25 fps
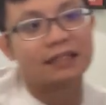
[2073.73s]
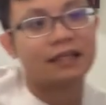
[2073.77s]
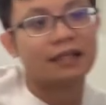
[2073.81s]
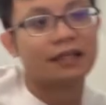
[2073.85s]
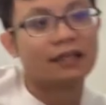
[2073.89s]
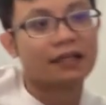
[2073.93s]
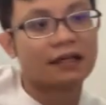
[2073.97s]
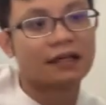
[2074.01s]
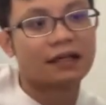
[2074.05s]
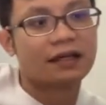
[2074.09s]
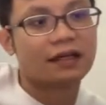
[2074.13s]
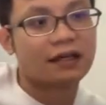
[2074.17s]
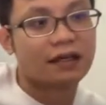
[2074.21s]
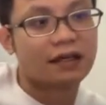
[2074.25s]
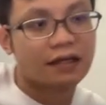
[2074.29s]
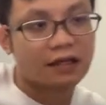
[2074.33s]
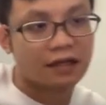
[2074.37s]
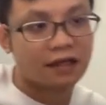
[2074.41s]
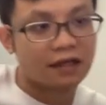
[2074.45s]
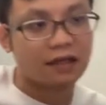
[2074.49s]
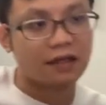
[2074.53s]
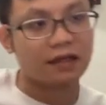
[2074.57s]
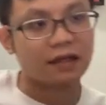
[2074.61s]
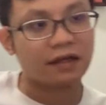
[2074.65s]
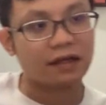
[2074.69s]

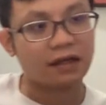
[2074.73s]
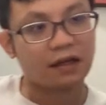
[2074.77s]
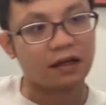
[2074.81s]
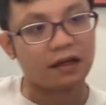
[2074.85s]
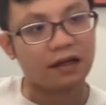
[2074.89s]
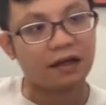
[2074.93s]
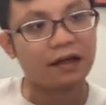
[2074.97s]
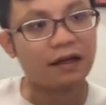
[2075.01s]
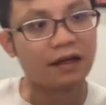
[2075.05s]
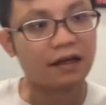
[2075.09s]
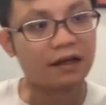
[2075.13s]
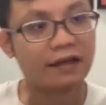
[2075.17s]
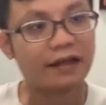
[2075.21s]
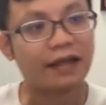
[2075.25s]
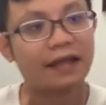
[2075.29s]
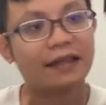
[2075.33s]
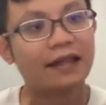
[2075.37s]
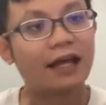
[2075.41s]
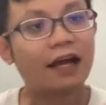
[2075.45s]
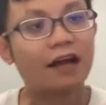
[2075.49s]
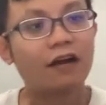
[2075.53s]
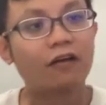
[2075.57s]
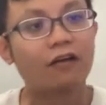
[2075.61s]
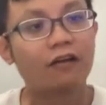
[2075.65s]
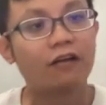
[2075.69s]
the
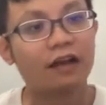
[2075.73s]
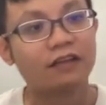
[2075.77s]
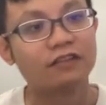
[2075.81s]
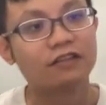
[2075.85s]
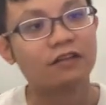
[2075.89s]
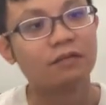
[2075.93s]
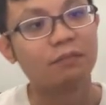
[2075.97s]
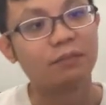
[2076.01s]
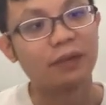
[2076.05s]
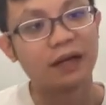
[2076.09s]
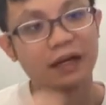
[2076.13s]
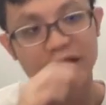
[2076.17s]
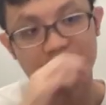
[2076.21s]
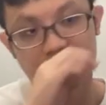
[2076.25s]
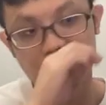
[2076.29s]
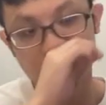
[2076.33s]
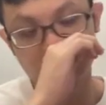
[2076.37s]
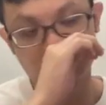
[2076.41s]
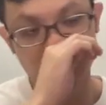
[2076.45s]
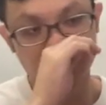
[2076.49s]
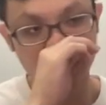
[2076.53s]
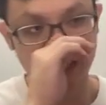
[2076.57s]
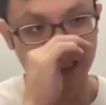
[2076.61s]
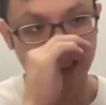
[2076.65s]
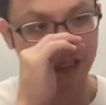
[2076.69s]
data collection part.
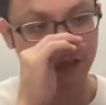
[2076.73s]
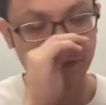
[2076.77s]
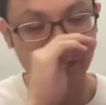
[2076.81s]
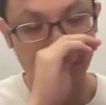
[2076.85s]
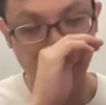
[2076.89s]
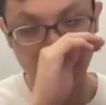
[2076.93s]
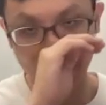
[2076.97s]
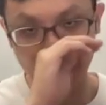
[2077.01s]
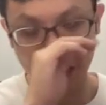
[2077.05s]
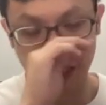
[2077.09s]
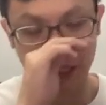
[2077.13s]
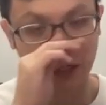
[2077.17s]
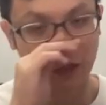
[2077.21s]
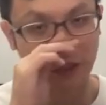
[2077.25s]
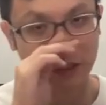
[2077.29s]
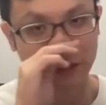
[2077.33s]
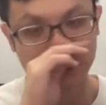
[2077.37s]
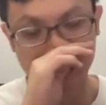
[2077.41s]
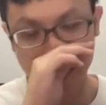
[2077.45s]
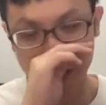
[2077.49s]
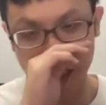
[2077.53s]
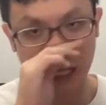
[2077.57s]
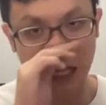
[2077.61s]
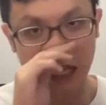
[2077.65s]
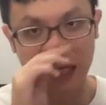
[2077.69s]
So if the
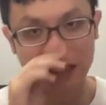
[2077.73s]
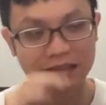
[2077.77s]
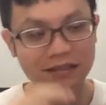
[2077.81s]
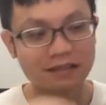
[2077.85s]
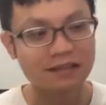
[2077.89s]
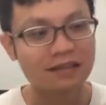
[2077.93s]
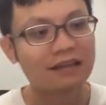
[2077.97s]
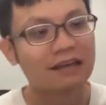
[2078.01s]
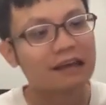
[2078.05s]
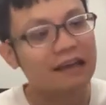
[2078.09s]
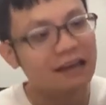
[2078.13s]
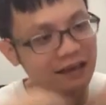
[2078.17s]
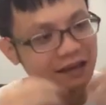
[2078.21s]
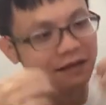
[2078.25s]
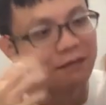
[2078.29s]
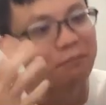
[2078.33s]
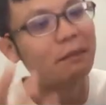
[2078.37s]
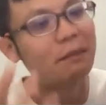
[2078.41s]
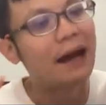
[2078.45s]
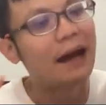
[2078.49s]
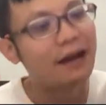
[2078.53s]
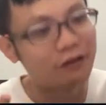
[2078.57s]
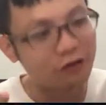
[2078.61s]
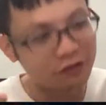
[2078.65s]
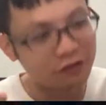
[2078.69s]
question asks,
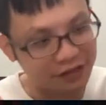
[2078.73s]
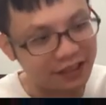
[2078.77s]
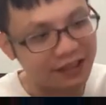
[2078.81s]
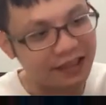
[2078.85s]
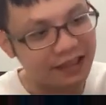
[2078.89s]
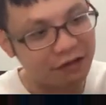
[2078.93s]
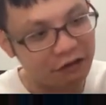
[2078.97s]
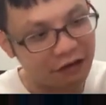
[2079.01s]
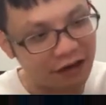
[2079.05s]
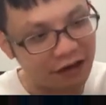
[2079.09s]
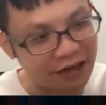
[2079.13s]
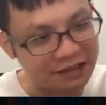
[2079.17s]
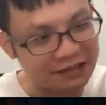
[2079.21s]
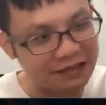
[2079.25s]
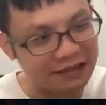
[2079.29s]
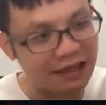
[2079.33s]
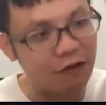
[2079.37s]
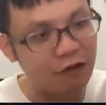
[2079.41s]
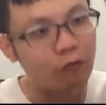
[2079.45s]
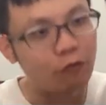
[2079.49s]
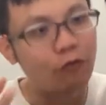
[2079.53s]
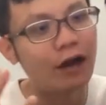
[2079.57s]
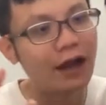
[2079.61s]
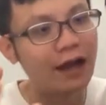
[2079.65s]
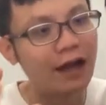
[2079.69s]
but I don't think they will ask
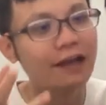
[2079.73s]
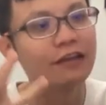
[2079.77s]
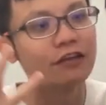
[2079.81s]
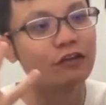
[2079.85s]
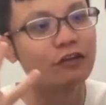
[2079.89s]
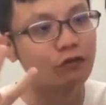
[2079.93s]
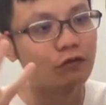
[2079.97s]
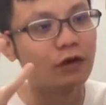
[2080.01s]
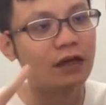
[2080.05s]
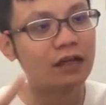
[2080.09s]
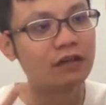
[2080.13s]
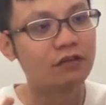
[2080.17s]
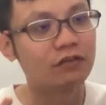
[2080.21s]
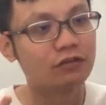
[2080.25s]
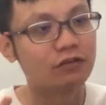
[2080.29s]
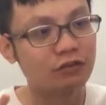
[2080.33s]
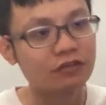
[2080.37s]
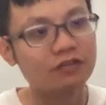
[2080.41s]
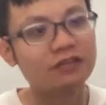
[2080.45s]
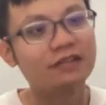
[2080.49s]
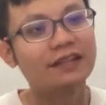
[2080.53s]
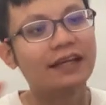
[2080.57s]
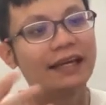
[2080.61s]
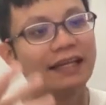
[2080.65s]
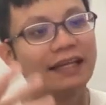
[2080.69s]
why you want to
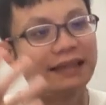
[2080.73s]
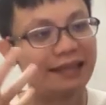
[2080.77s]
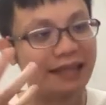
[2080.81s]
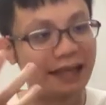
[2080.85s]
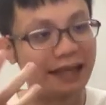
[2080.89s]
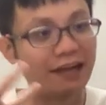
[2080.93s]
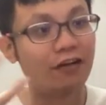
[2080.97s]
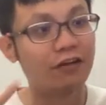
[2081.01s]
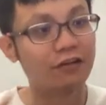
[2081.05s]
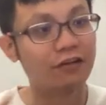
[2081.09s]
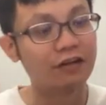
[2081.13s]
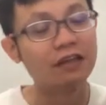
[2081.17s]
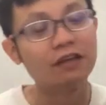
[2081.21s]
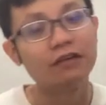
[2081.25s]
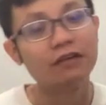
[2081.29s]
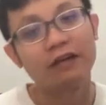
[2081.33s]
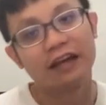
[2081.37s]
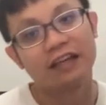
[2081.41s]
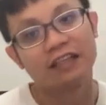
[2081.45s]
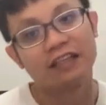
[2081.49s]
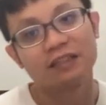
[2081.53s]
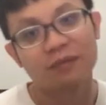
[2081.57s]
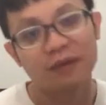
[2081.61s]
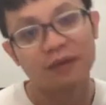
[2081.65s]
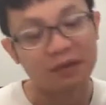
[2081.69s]
use that, then only you
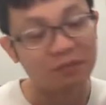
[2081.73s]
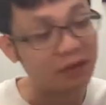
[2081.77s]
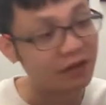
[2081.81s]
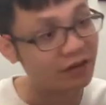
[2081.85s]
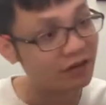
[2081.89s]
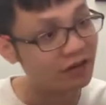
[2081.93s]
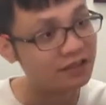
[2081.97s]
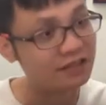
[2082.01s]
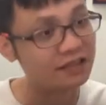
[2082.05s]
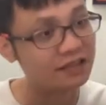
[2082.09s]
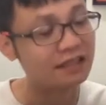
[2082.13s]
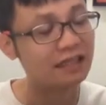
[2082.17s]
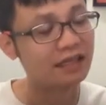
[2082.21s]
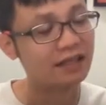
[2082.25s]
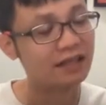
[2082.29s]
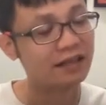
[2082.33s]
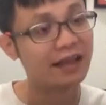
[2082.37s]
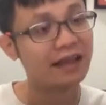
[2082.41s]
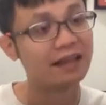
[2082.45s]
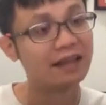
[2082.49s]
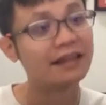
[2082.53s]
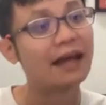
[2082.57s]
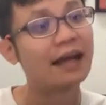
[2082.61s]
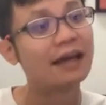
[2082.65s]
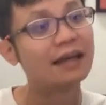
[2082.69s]
explain, because the
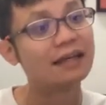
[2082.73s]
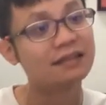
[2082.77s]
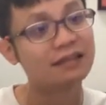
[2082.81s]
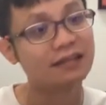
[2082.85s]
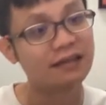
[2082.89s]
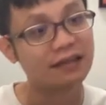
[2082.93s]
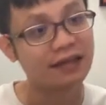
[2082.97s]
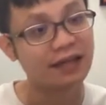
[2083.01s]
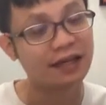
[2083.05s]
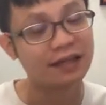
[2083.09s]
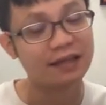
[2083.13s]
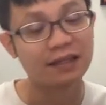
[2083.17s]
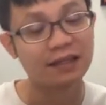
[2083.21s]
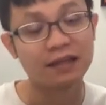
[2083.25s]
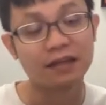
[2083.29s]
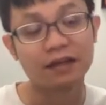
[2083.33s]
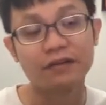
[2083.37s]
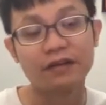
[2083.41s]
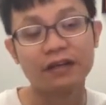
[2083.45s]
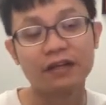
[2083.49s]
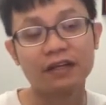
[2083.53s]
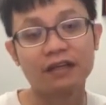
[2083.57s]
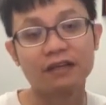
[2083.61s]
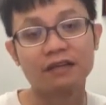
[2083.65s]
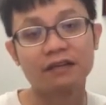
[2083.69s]
data is a
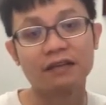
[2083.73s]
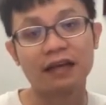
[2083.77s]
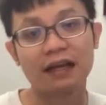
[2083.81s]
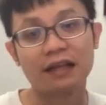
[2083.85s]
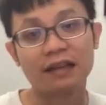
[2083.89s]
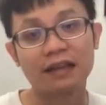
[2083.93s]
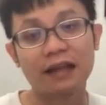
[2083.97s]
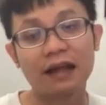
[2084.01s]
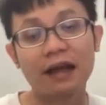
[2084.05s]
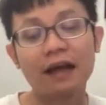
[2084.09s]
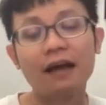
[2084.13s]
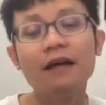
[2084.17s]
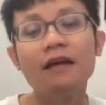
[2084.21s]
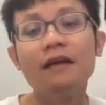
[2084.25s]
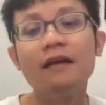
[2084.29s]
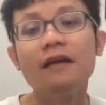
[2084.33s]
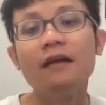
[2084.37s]
categorical data.